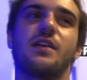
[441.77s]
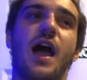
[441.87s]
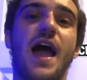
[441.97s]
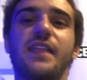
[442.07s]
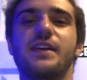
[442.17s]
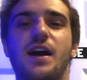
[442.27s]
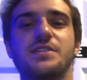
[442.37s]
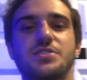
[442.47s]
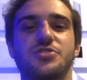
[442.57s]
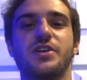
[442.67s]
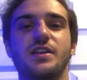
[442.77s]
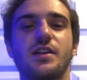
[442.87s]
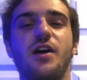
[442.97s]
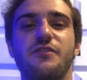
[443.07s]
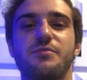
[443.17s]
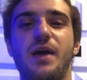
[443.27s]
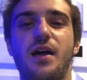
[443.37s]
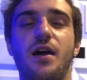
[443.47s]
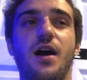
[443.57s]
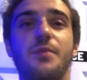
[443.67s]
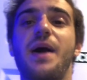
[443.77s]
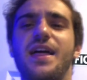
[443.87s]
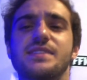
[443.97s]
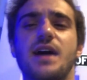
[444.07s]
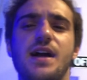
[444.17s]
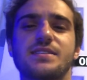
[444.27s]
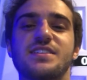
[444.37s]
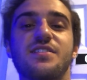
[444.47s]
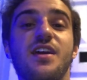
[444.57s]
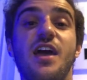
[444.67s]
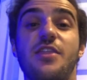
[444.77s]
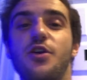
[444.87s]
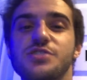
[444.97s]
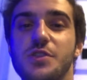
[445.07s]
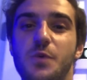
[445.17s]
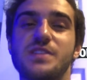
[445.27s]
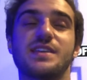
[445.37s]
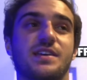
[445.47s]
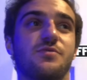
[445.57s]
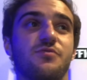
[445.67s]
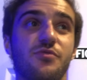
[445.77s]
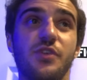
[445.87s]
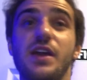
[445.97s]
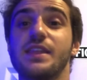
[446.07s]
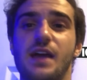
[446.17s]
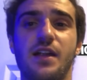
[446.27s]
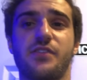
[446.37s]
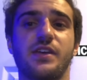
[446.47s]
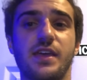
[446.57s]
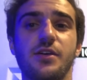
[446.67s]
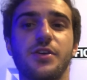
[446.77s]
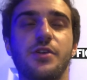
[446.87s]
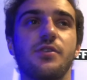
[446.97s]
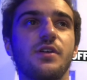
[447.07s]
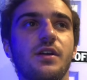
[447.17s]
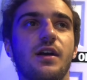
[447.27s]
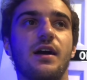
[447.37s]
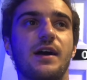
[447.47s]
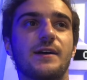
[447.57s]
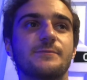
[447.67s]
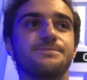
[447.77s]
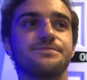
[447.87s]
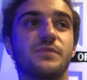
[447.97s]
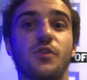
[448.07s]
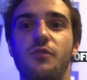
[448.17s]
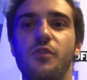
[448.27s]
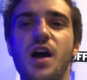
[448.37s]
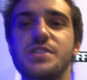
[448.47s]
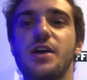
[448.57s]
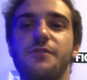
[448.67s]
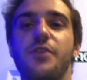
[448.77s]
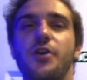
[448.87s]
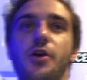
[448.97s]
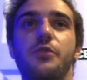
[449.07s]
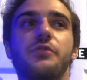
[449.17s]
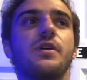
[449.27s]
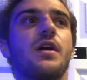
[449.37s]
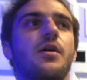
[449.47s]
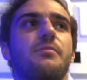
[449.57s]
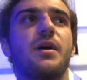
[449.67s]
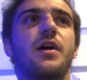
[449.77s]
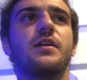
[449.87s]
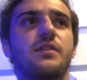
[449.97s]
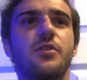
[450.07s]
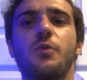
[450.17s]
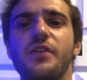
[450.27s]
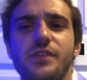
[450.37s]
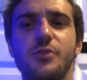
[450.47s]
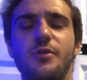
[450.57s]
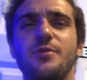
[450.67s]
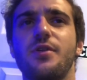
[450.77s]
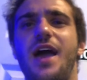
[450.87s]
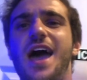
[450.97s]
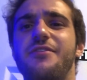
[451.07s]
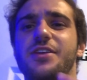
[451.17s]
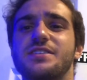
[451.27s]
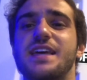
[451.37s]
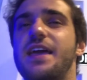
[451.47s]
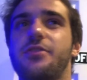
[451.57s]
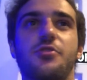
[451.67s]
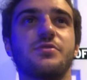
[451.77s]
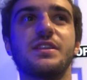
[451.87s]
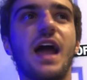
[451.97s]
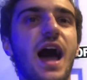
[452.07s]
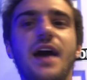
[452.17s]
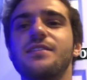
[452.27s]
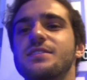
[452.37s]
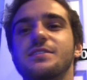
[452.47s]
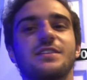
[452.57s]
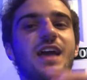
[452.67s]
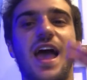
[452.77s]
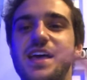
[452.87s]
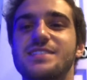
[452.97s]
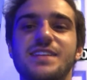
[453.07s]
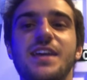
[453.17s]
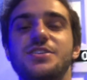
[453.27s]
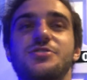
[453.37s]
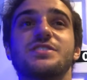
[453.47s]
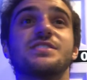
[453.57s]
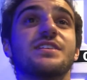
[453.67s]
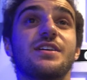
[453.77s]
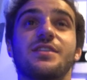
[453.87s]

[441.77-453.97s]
highly concentrated of uh, palytoxin, uh, and those are the ones that can really honestly kill you. Um, so watch out for those. But the ones that you have in your tank, they're not as dangerous.